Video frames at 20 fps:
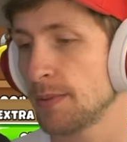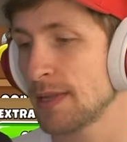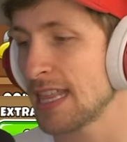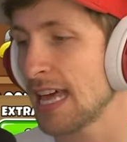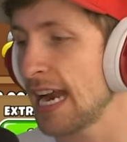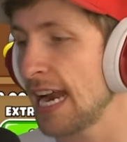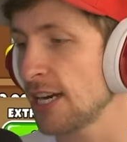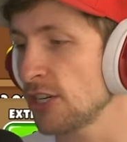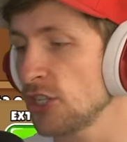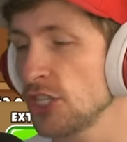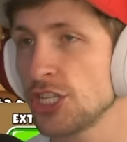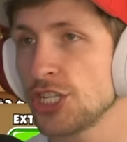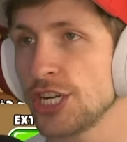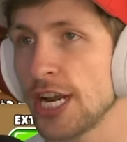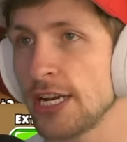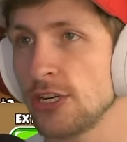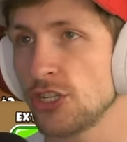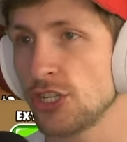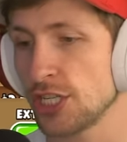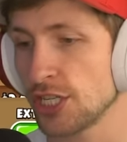But that actually
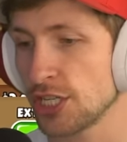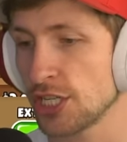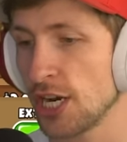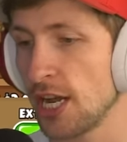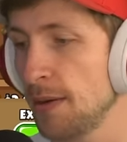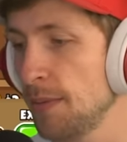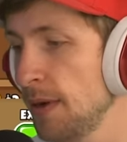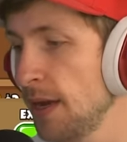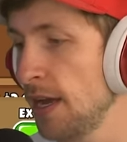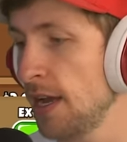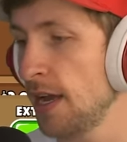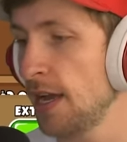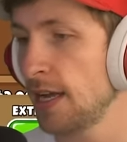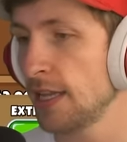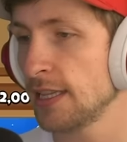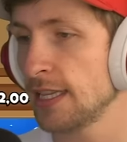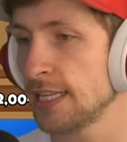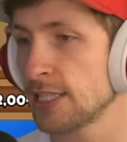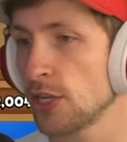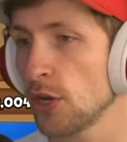changes it up.
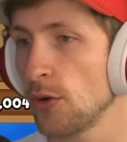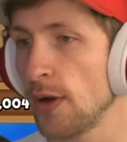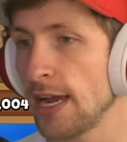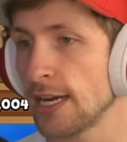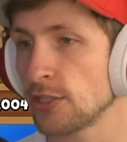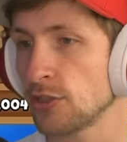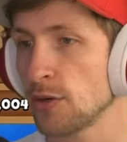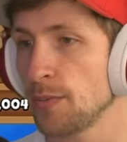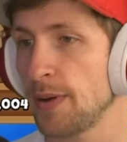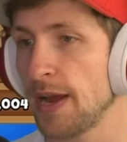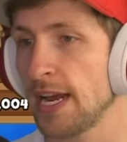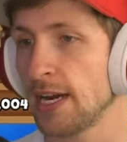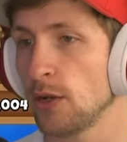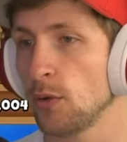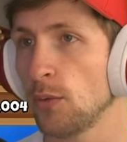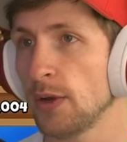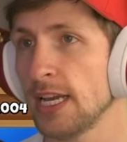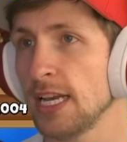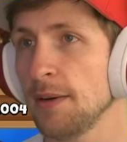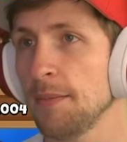Let's go extra
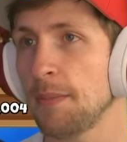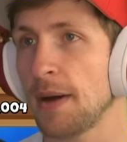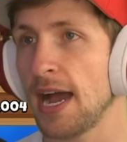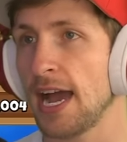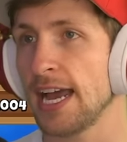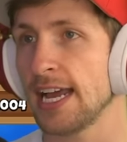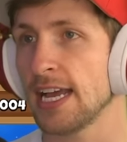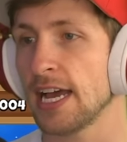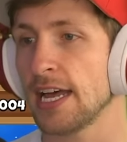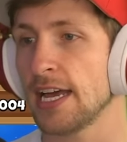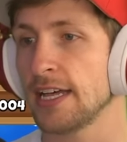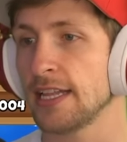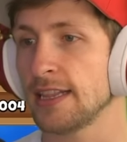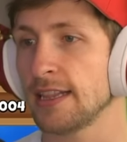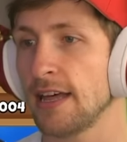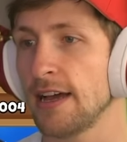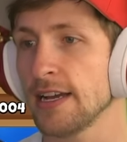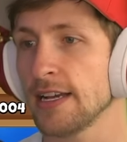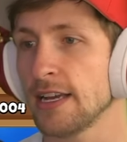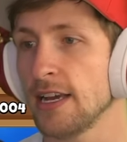panel. We can buy a
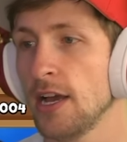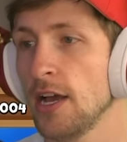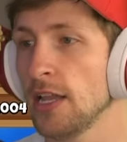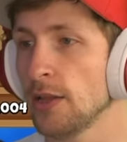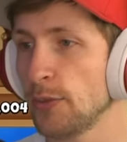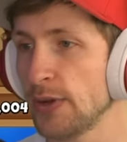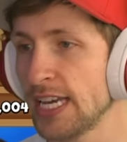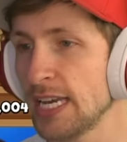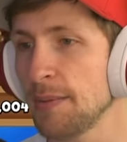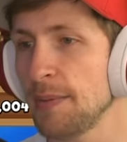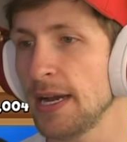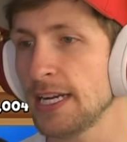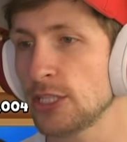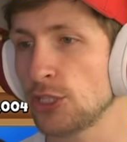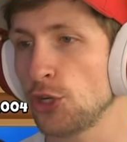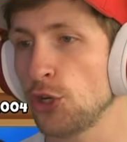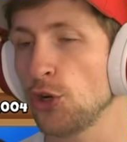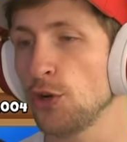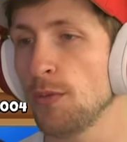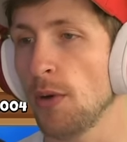luck. We can buy
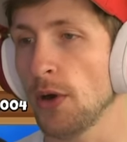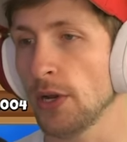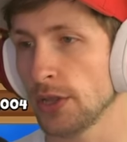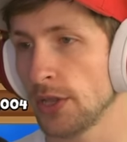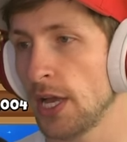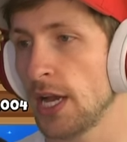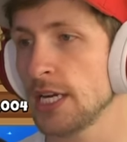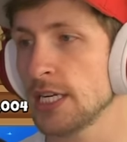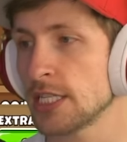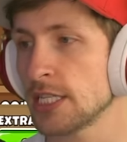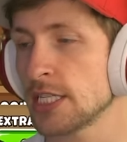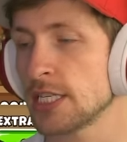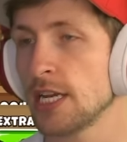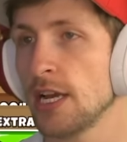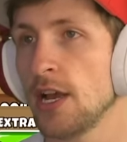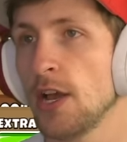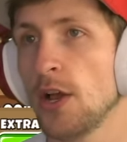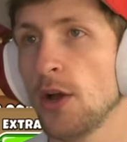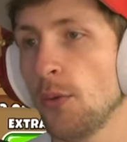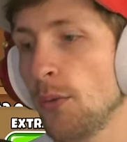two more lucks
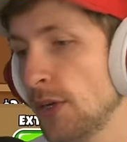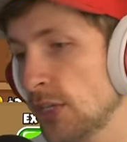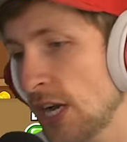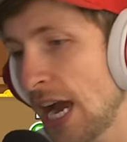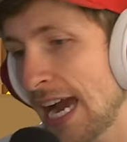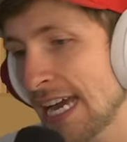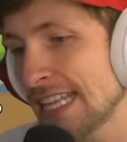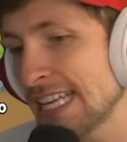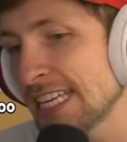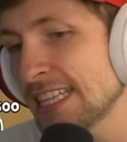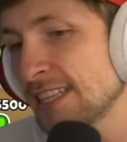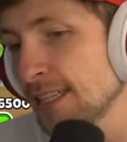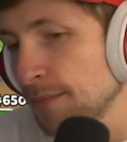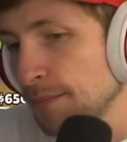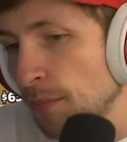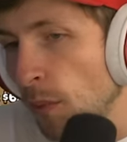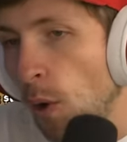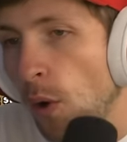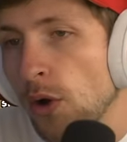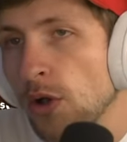which I think the
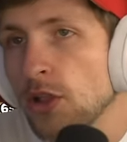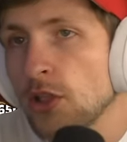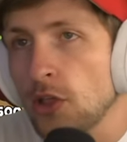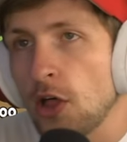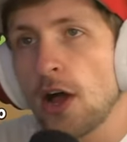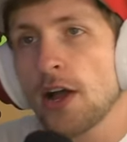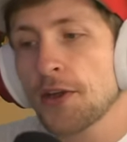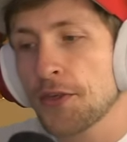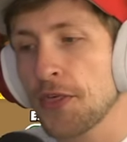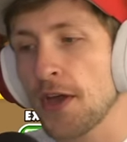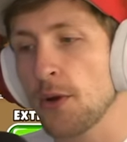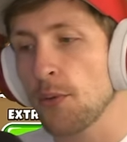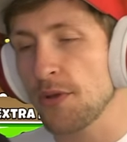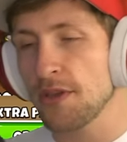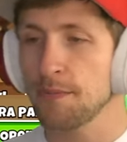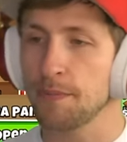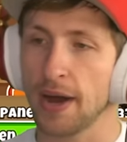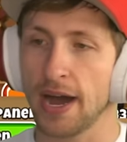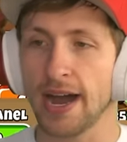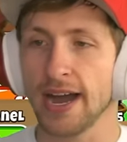more luck that
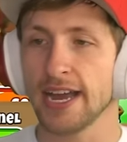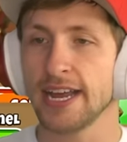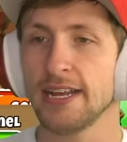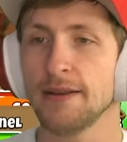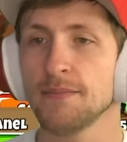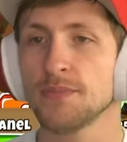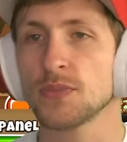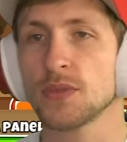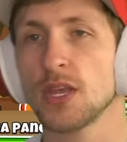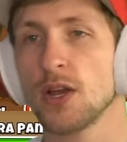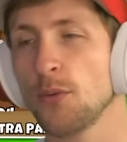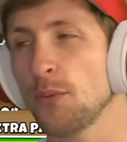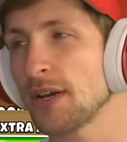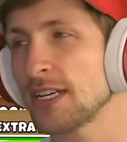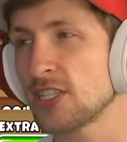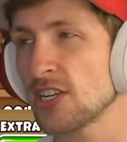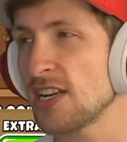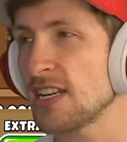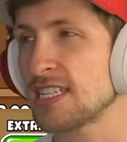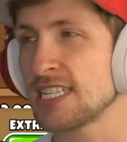we buy,
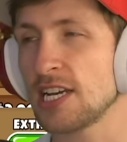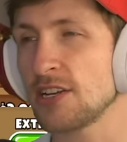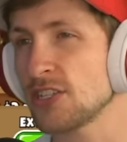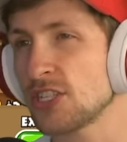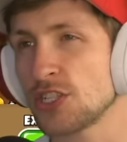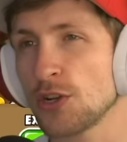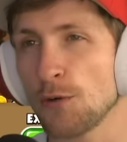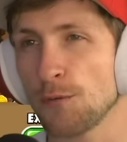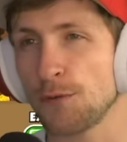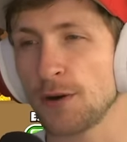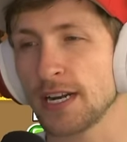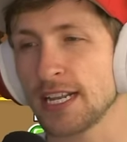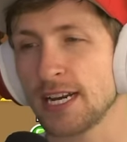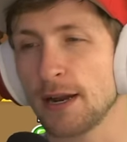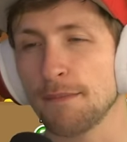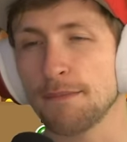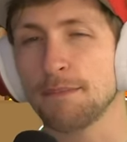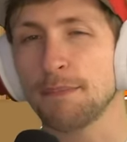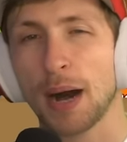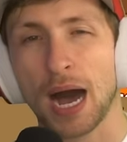which it sounds so funny
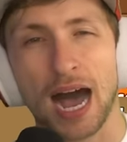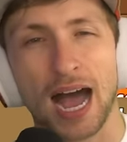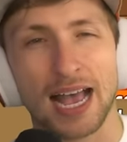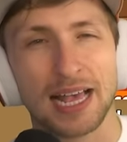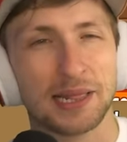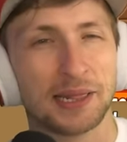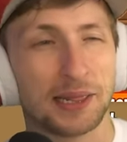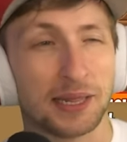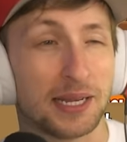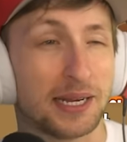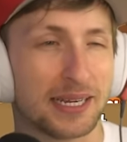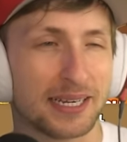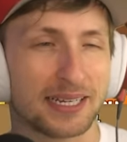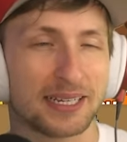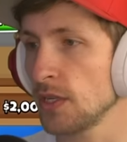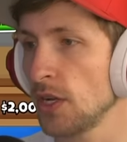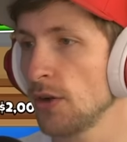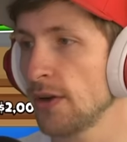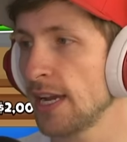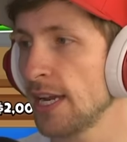to buy luck.
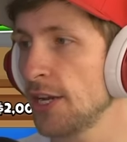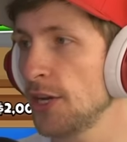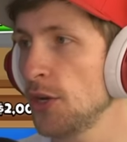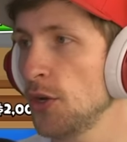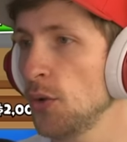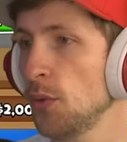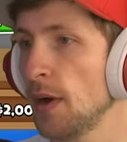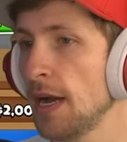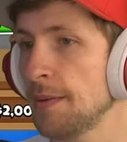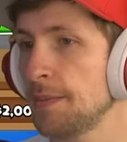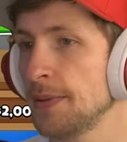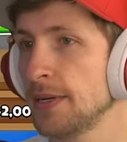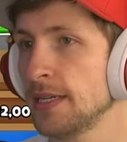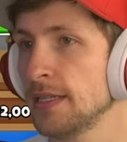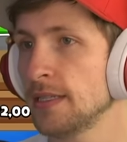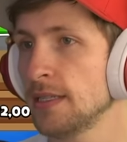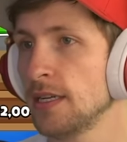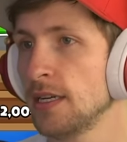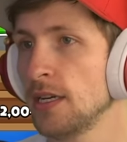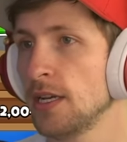Okay, new weapon.